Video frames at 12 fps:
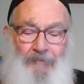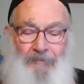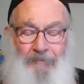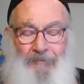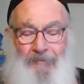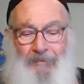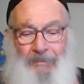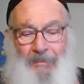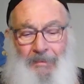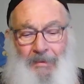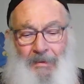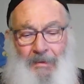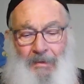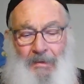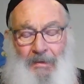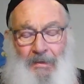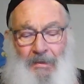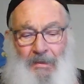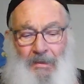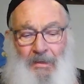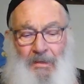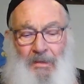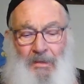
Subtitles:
Nobody speaks.